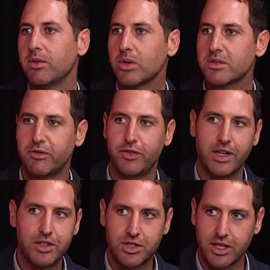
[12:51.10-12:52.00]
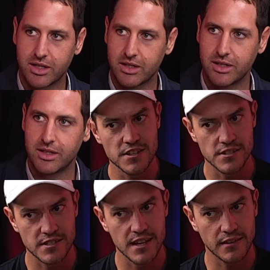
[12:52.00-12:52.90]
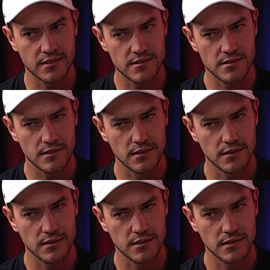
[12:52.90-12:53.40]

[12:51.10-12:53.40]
he wasn't finishing. he finished he sixth